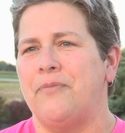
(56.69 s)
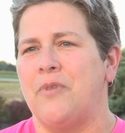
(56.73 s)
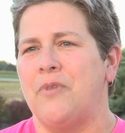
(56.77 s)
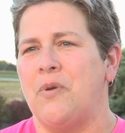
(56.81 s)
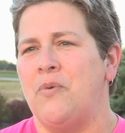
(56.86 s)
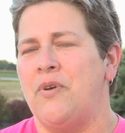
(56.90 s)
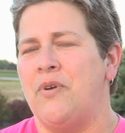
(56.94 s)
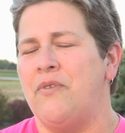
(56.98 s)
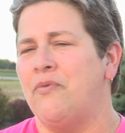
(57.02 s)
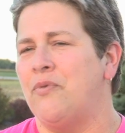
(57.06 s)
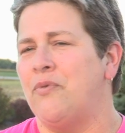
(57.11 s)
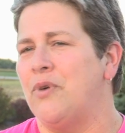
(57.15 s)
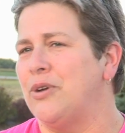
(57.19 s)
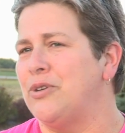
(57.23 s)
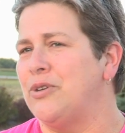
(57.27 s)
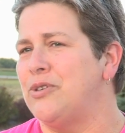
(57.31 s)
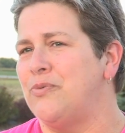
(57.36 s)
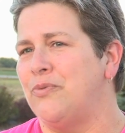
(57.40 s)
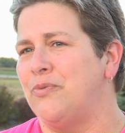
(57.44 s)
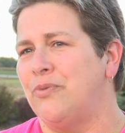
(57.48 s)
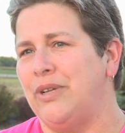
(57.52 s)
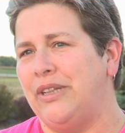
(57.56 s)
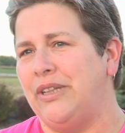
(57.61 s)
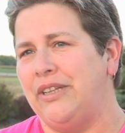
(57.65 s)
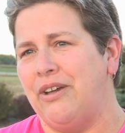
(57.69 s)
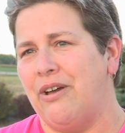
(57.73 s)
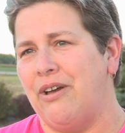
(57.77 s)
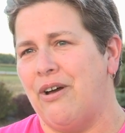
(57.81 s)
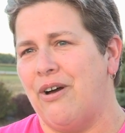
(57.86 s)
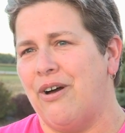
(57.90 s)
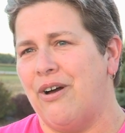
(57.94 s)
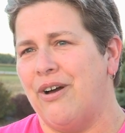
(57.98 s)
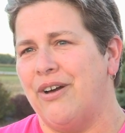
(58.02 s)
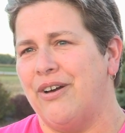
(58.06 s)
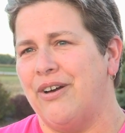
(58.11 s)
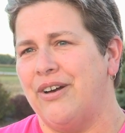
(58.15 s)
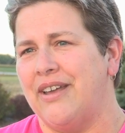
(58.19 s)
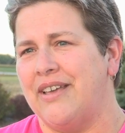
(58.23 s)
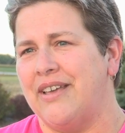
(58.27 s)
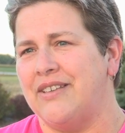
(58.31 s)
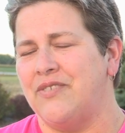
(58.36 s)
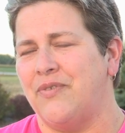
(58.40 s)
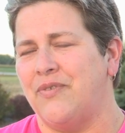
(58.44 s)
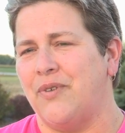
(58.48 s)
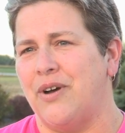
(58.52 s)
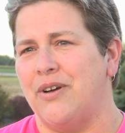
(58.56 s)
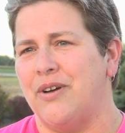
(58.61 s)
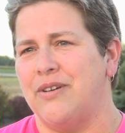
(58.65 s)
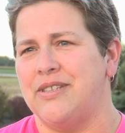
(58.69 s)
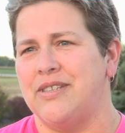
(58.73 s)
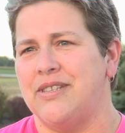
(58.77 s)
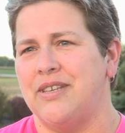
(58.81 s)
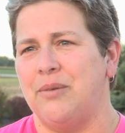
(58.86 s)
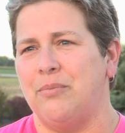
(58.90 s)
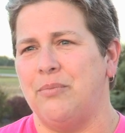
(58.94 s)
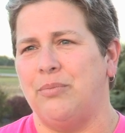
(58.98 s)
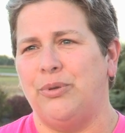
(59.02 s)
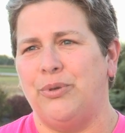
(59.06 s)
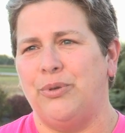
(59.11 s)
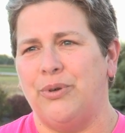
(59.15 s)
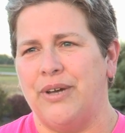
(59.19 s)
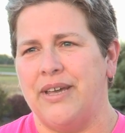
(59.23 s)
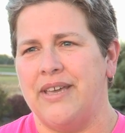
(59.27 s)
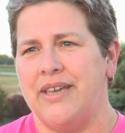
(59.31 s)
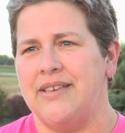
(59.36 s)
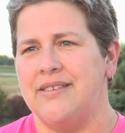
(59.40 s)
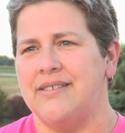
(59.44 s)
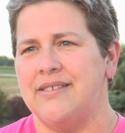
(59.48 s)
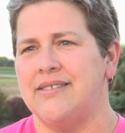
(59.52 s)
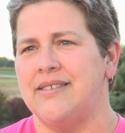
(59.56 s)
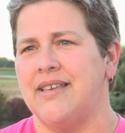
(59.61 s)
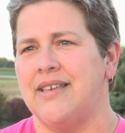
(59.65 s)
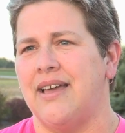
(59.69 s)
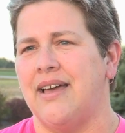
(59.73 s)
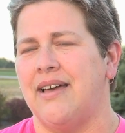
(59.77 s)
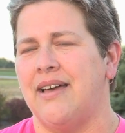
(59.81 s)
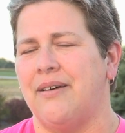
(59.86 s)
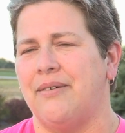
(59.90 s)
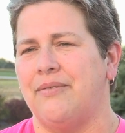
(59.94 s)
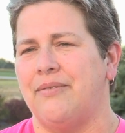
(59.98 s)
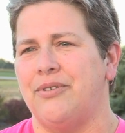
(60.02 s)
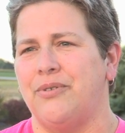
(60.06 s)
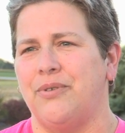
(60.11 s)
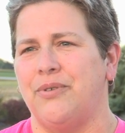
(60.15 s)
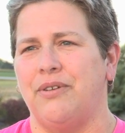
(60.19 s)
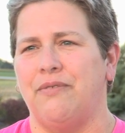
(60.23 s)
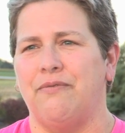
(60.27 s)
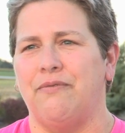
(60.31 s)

We've worked really hard as far as the employees uh, doing